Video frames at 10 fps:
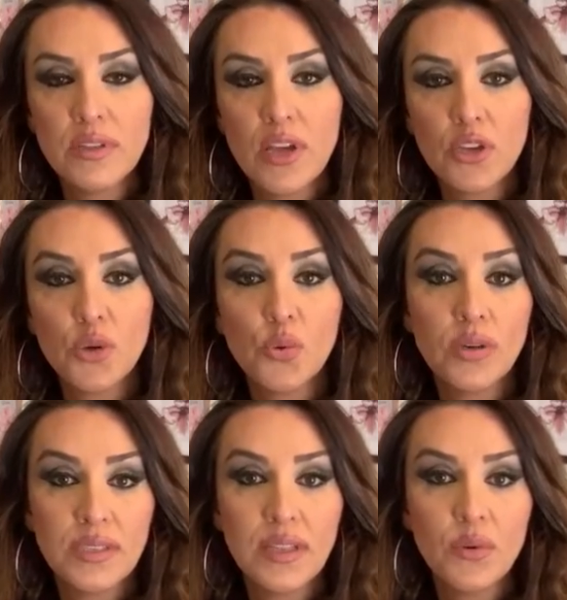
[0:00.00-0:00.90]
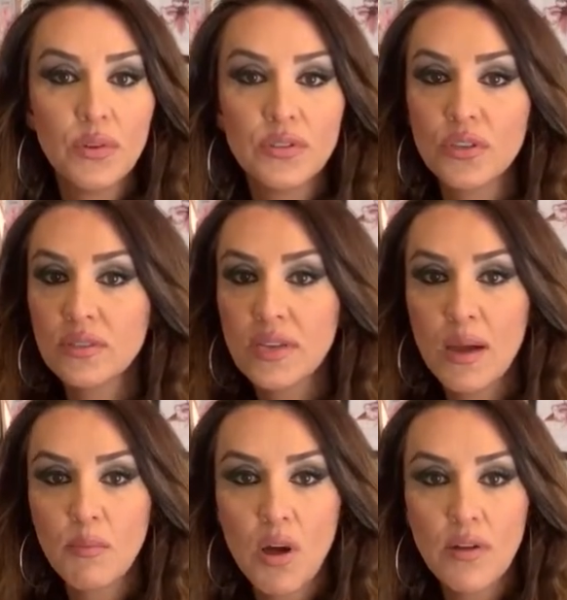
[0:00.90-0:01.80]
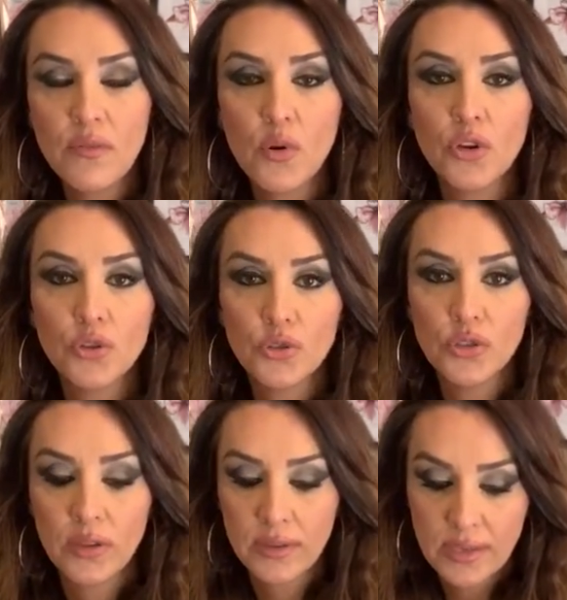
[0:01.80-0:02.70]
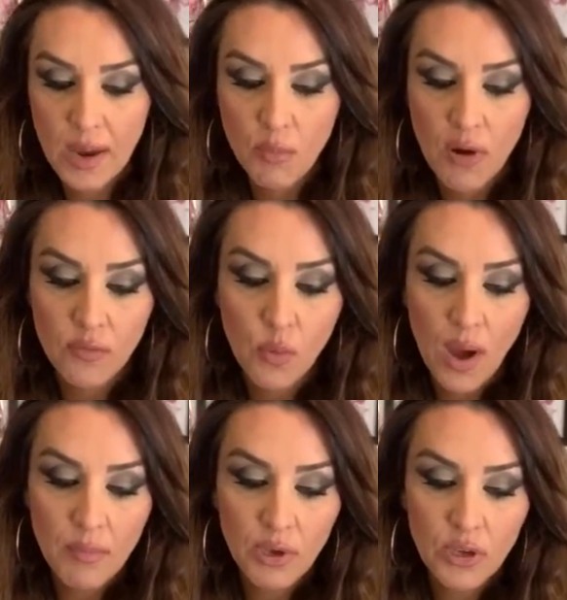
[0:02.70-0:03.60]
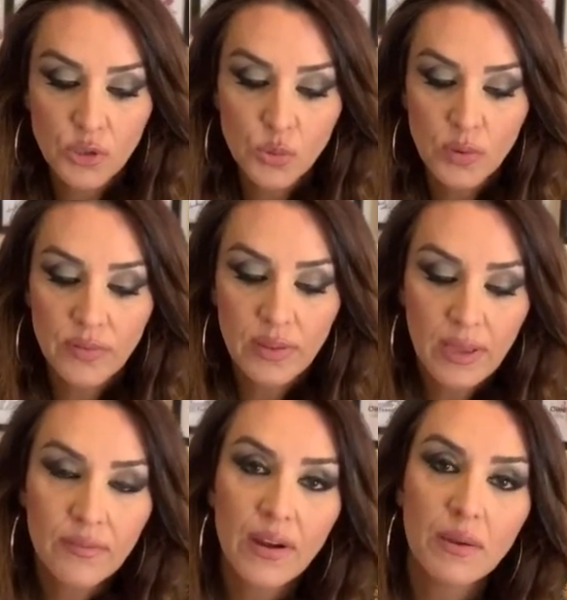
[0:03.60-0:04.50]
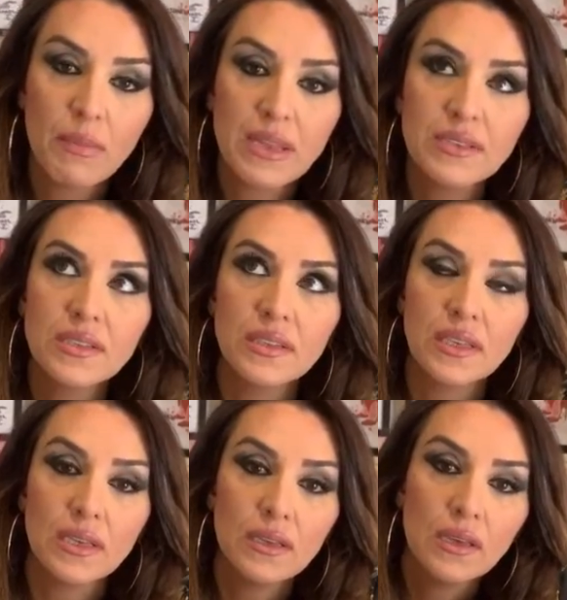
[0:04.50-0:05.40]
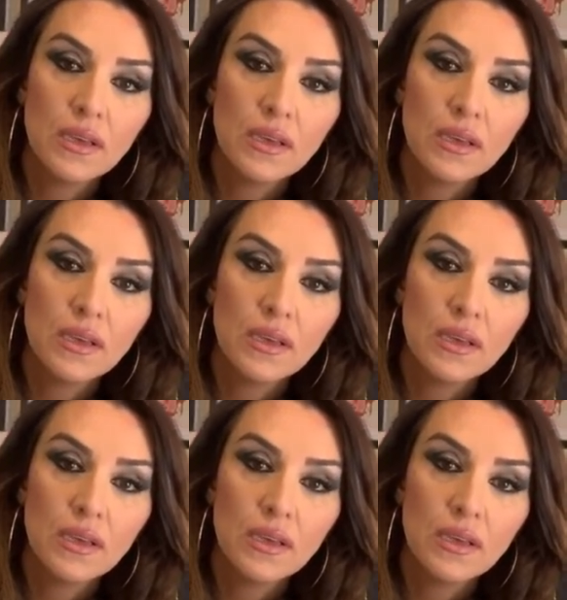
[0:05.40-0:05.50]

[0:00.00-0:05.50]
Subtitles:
that you were dealing with took time off, or you took this time off. Why? Because you were feeling very mentally